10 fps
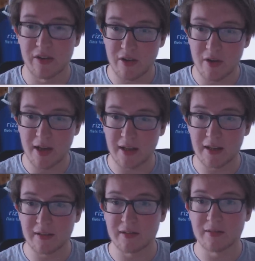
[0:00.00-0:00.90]
So
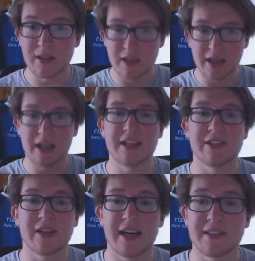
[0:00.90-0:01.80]
I'll let you
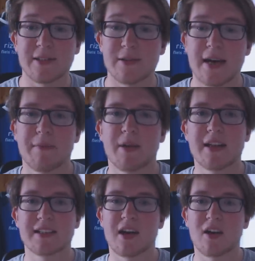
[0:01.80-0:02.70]
guys do that, but
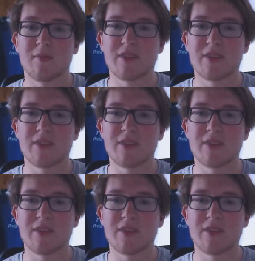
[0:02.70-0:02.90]
let's start off.